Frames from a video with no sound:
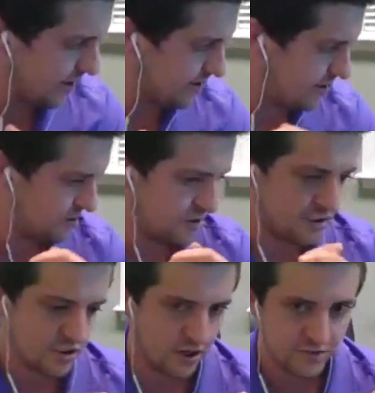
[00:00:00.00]
does the
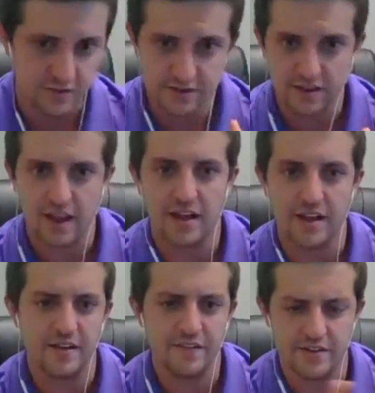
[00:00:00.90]
shark versus the lion.
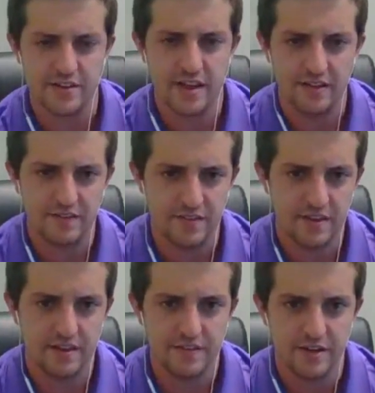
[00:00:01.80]
Have you seen that
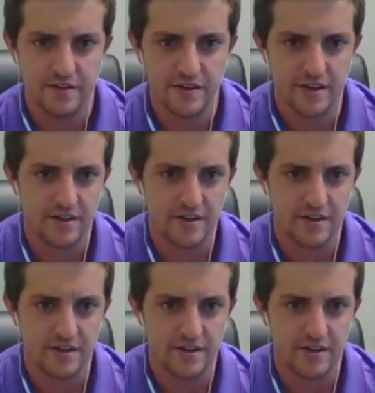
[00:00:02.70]
video?